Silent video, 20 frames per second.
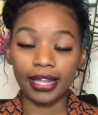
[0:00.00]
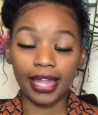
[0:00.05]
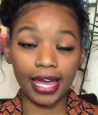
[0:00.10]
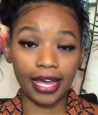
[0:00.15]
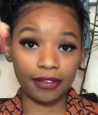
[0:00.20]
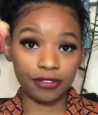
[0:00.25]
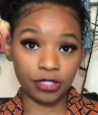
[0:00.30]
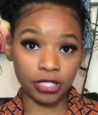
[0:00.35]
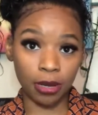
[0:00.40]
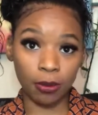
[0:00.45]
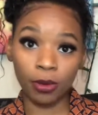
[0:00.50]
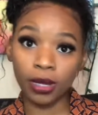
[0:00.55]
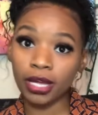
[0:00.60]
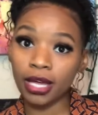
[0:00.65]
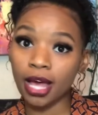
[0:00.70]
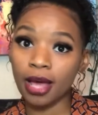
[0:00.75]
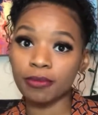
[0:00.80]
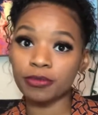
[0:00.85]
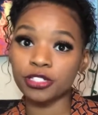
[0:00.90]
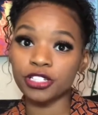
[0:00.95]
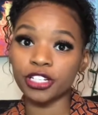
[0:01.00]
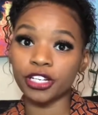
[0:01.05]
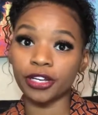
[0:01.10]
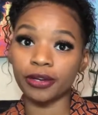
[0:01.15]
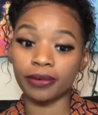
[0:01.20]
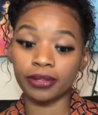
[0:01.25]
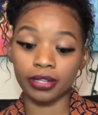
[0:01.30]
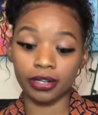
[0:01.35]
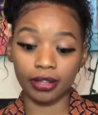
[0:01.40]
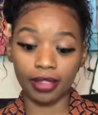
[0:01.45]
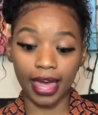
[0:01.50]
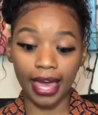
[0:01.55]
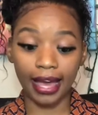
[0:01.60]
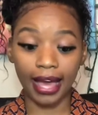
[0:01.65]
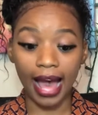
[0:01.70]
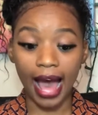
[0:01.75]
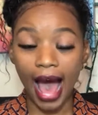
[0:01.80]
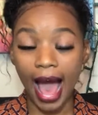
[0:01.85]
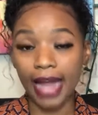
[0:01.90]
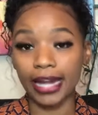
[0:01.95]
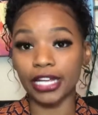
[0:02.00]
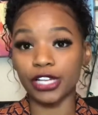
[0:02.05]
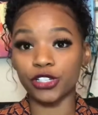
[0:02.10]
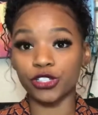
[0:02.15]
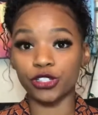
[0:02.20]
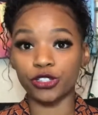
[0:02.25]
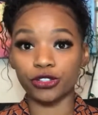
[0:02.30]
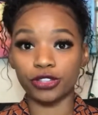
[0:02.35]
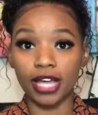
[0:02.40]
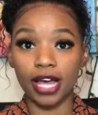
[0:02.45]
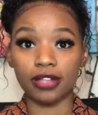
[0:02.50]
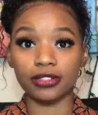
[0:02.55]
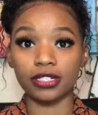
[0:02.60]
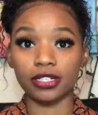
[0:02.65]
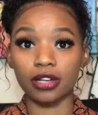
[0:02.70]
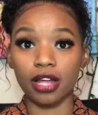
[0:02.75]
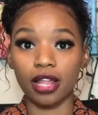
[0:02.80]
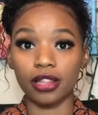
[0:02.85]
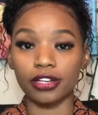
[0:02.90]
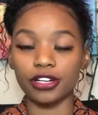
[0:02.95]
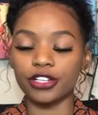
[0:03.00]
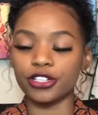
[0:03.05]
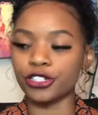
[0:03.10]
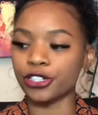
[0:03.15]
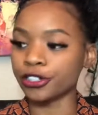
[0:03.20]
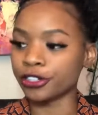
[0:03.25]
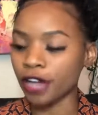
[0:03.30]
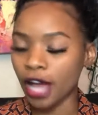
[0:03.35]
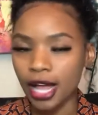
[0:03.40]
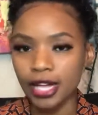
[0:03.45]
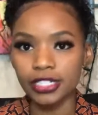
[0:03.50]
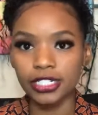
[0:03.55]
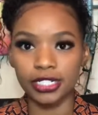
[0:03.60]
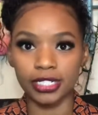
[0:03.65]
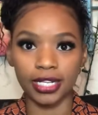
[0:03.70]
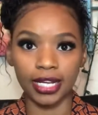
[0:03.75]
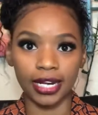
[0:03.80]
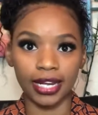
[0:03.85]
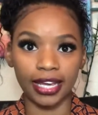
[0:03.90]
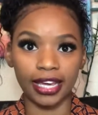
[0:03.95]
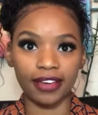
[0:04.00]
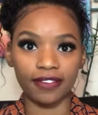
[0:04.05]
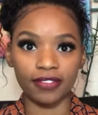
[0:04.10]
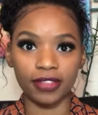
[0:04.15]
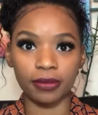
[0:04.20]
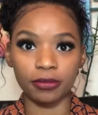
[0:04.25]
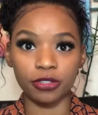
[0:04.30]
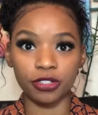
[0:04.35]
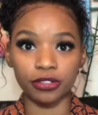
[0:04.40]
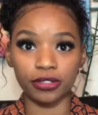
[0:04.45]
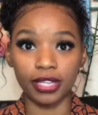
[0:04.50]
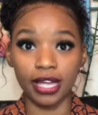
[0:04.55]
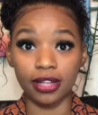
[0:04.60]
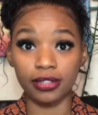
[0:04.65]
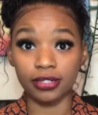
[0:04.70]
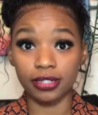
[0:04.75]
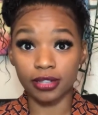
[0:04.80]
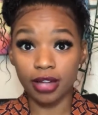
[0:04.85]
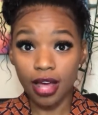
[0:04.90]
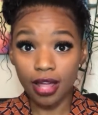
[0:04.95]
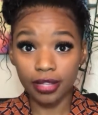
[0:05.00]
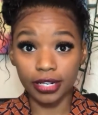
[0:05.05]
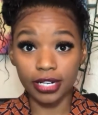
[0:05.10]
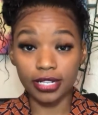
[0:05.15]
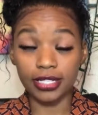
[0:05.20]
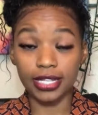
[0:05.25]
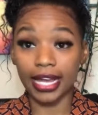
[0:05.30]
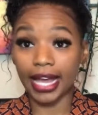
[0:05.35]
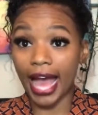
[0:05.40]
Like if someone comes to you and they're like, I need $2,000, you're not just going to give them $2,000. They